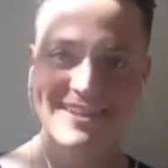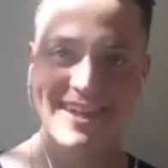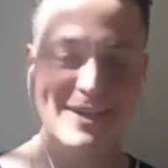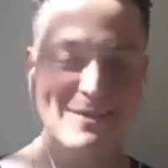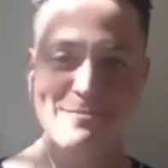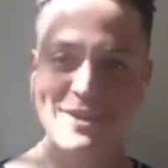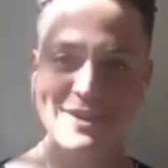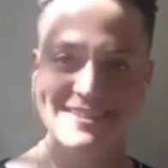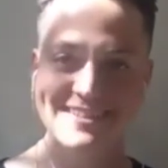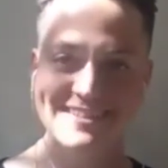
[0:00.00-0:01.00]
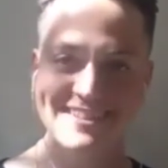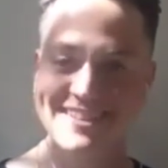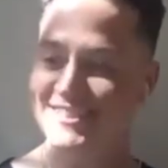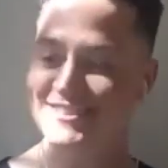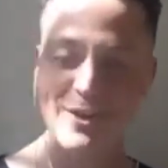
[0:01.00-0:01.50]
I am being
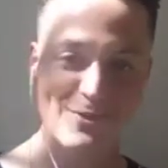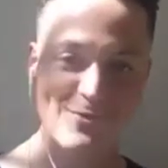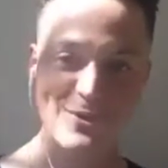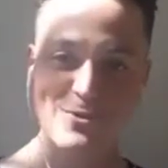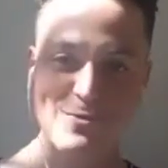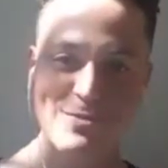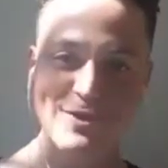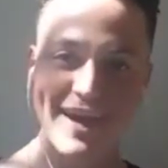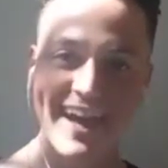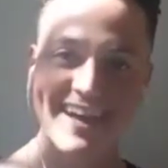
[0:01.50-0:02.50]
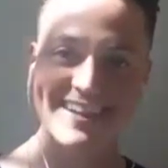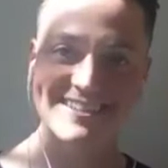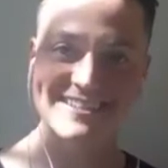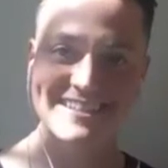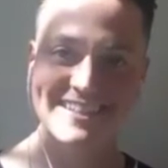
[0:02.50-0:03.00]
kicked out of the group
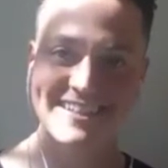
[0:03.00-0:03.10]
and